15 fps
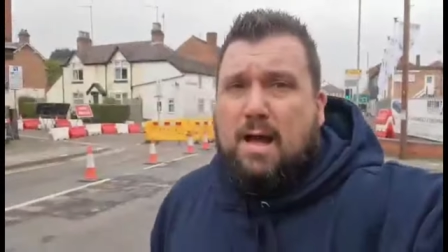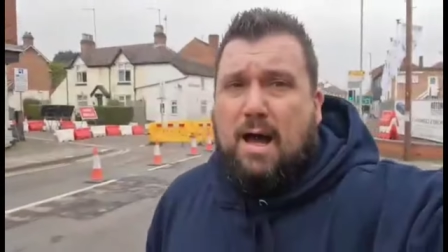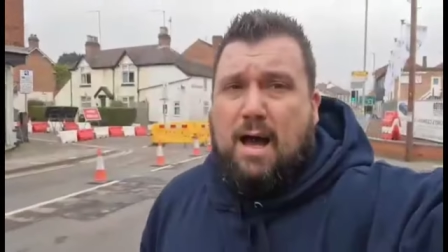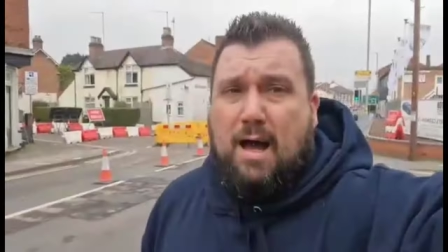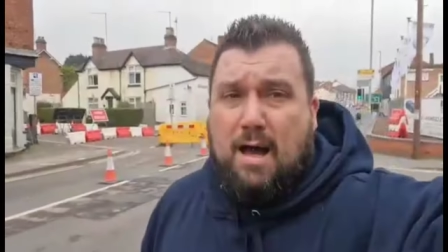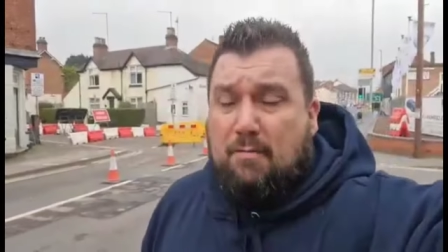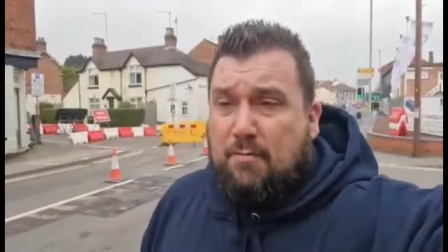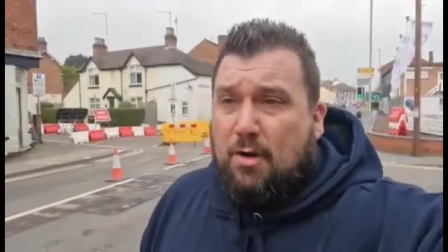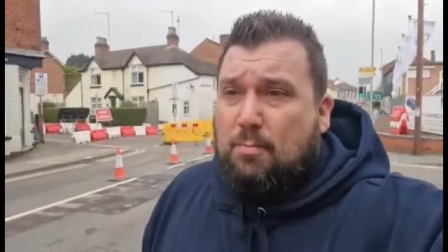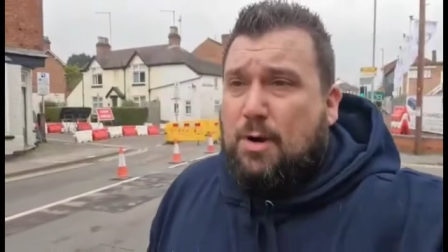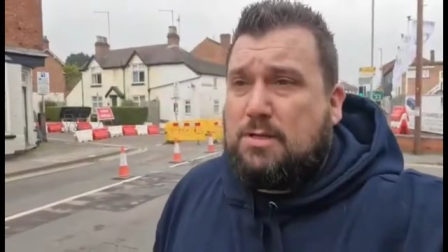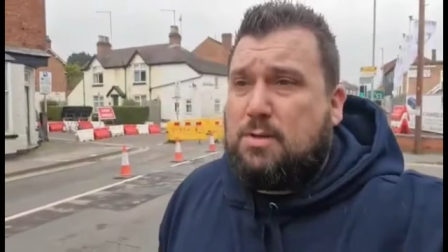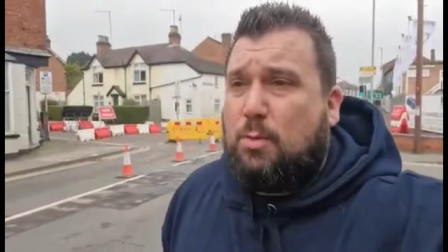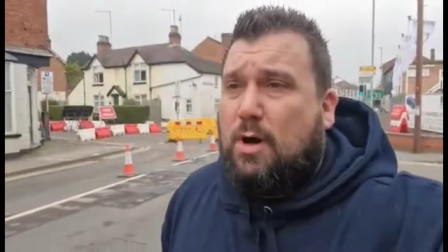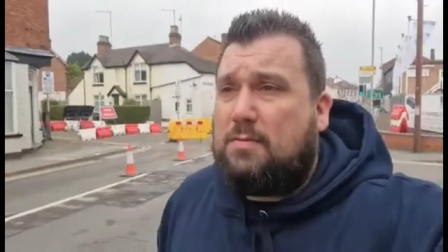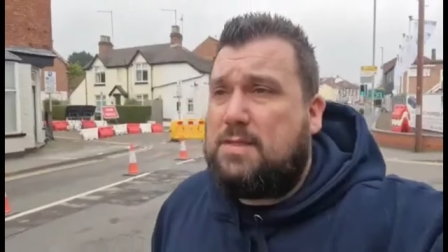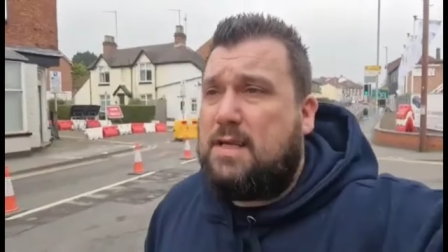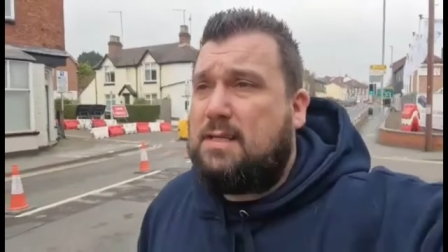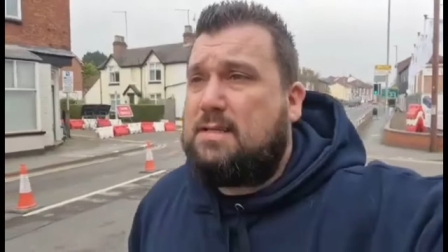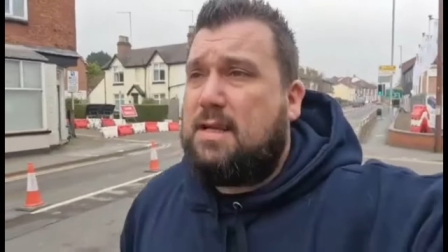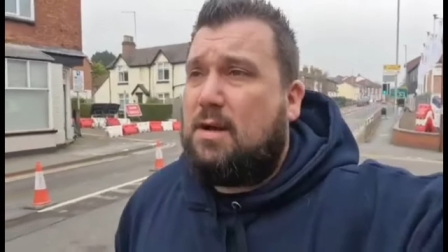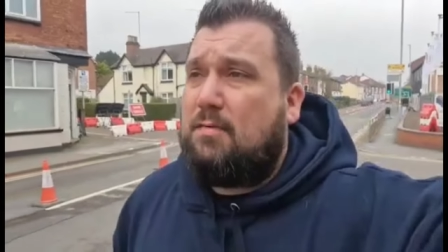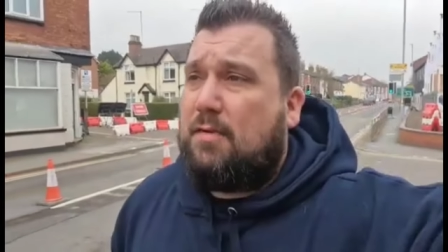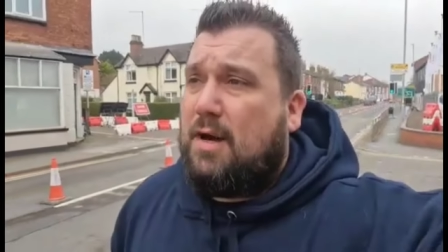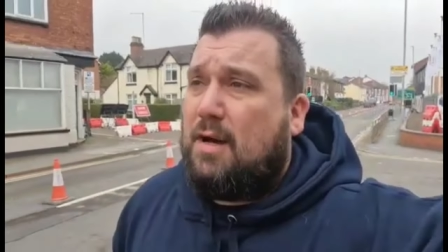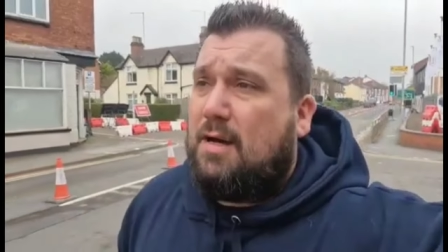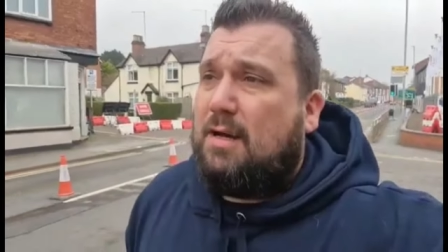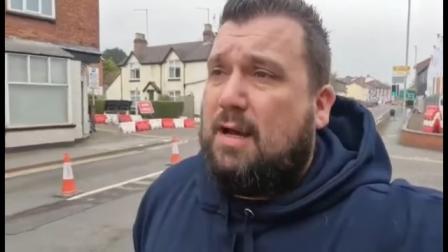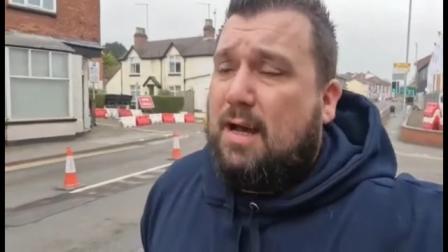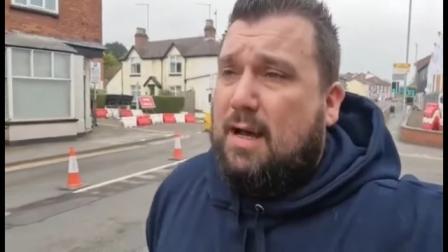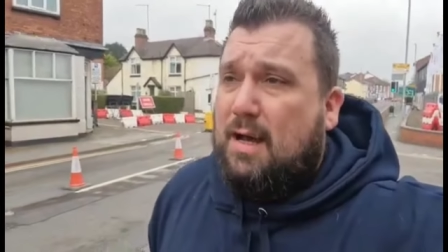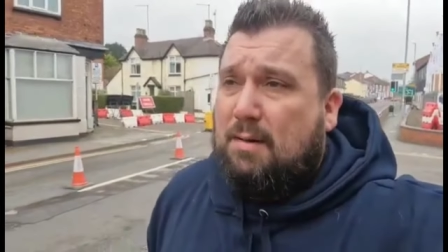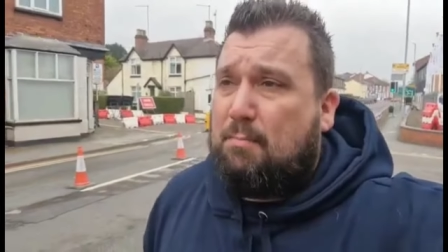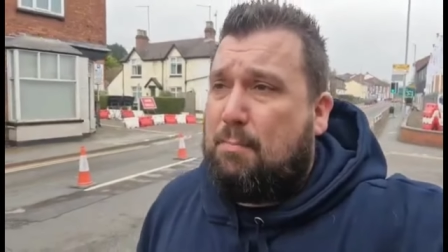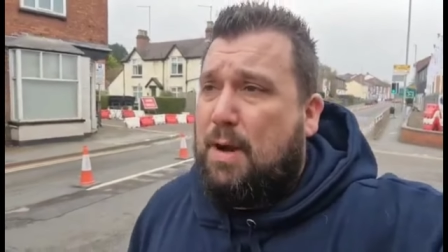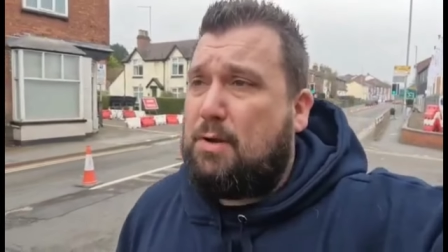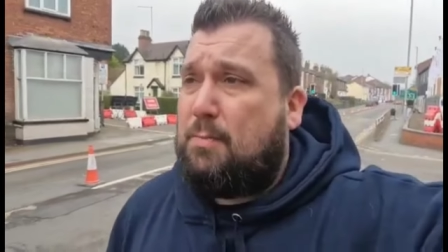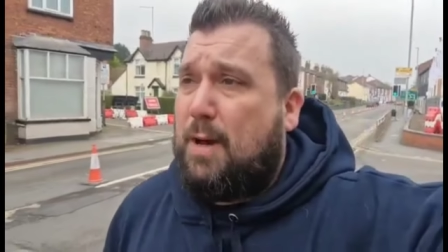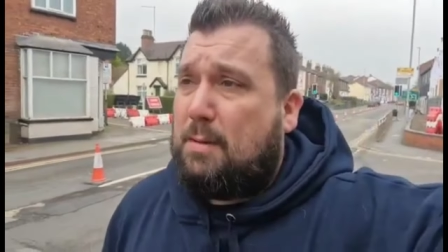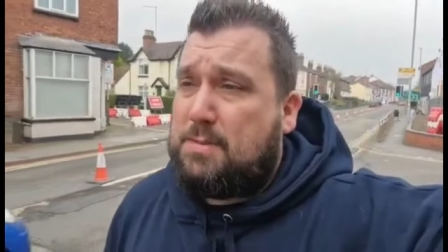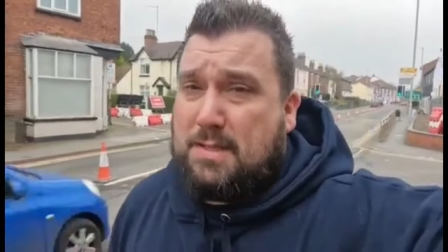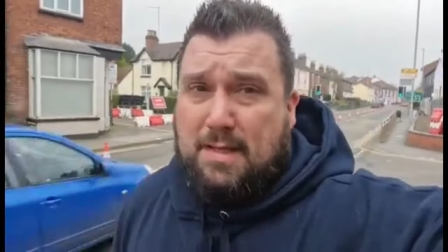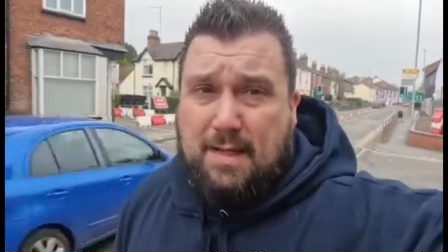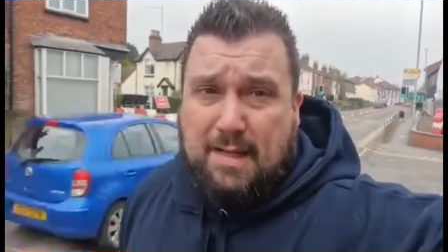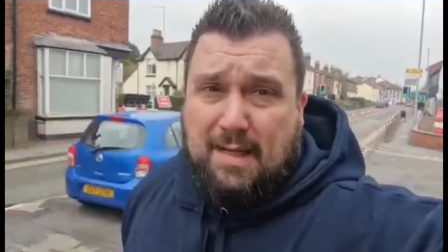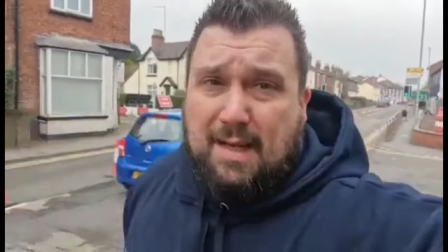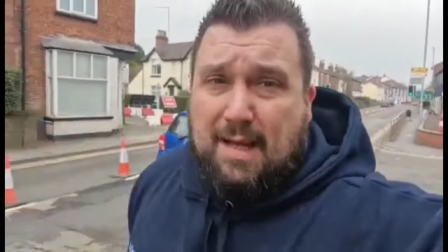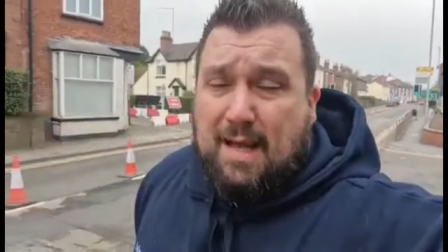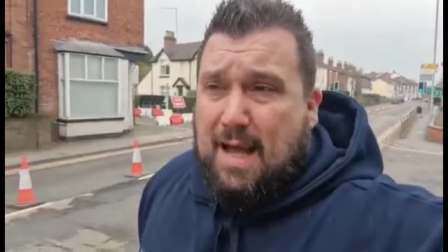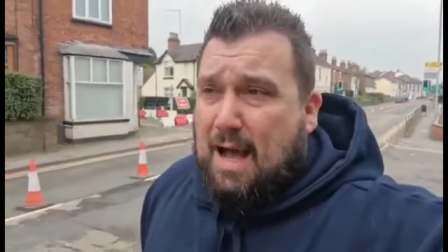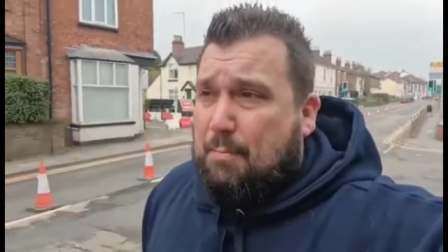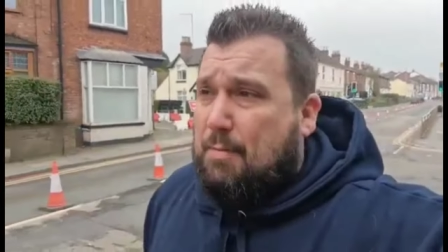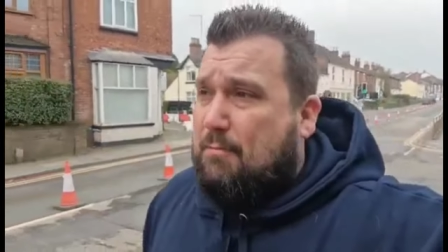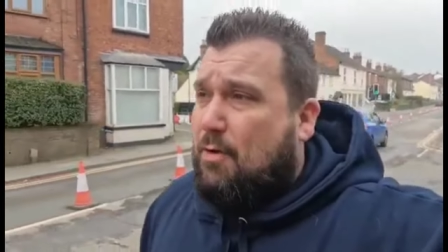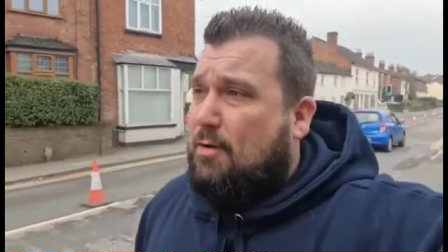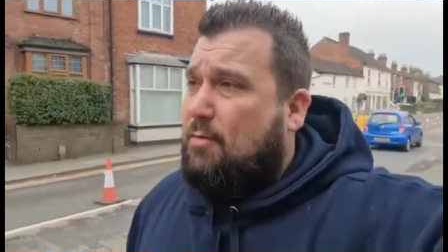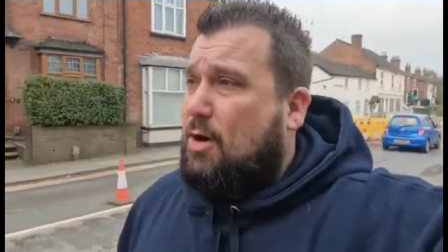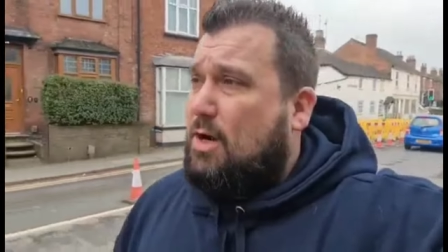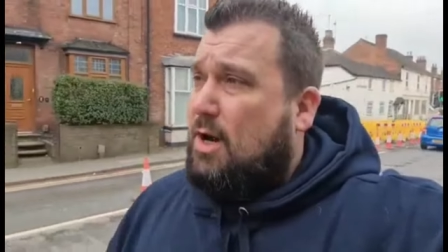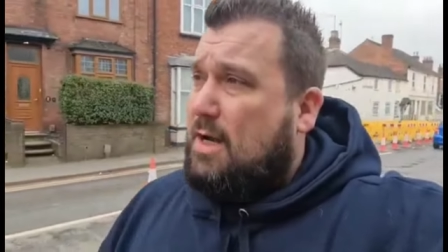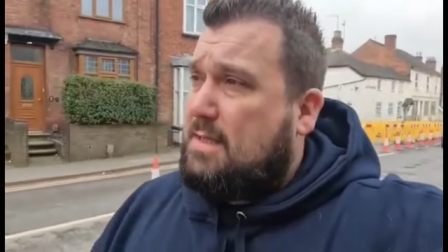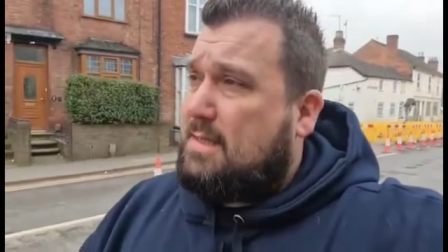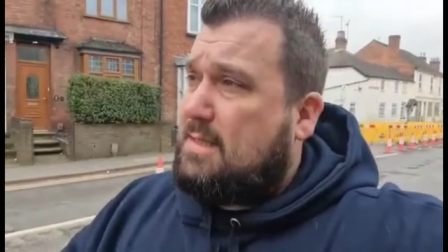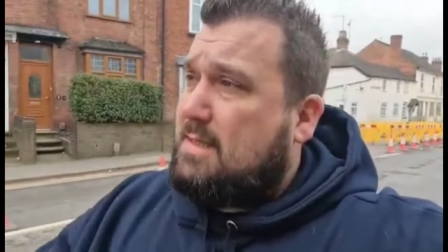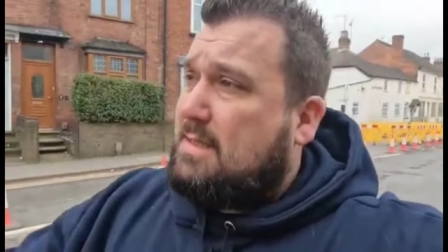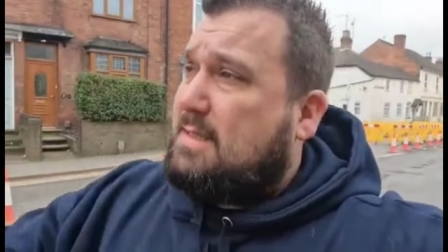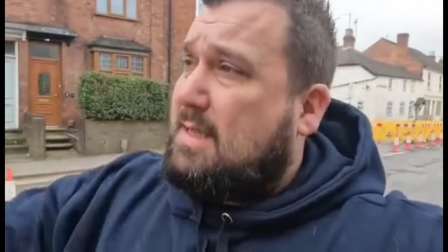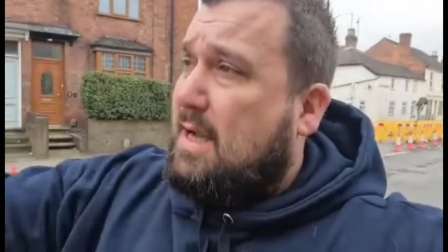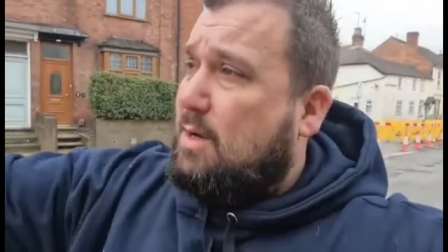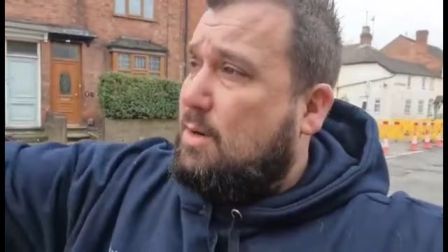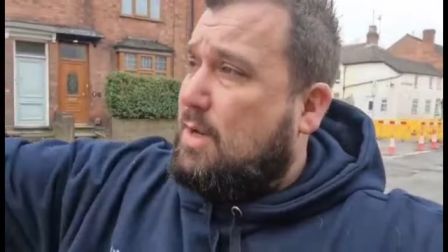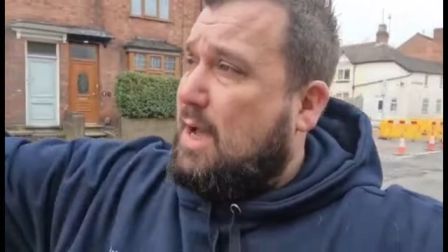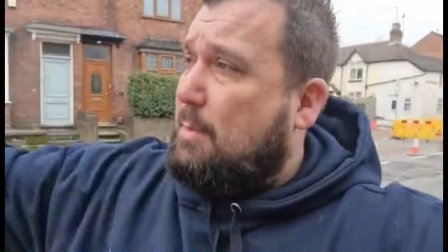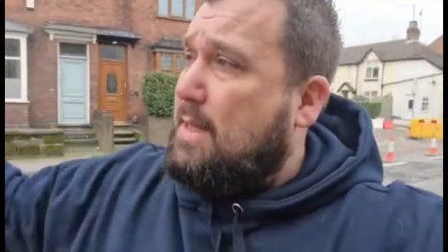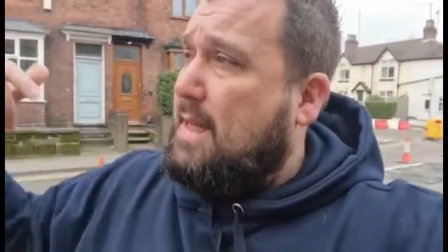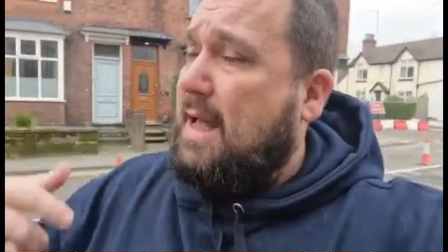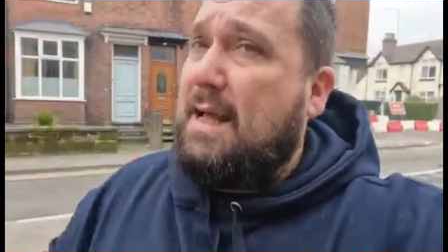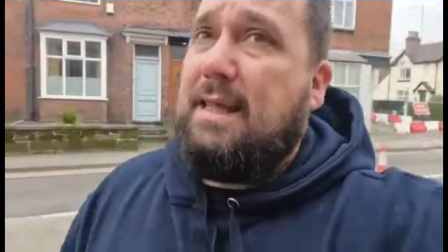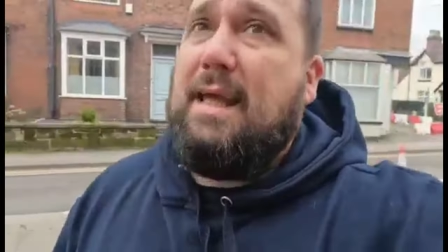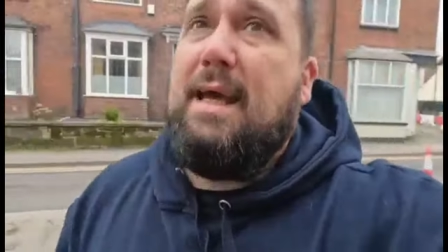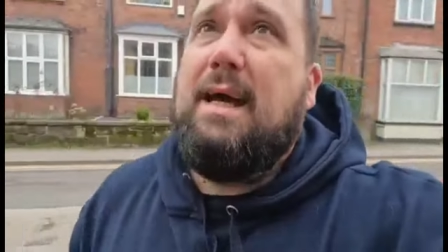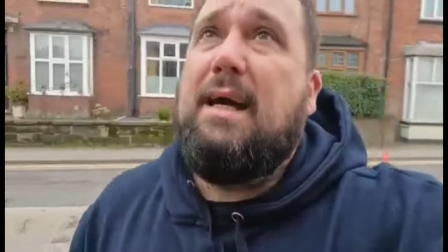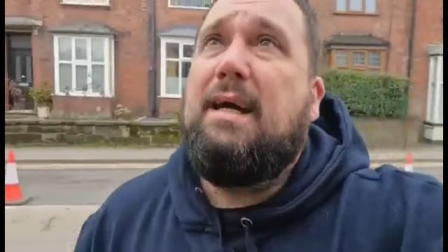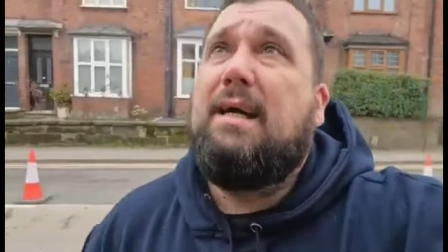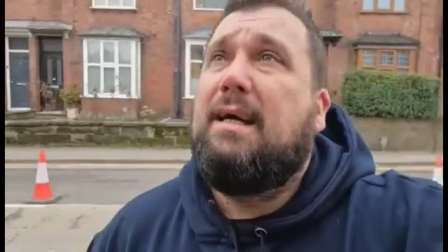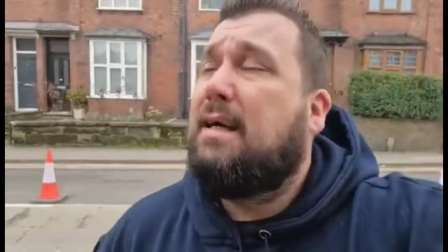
Uh, I'm very impressed with what I've seen so far. Um, both pubs have been very, very nice. So coming down the uh,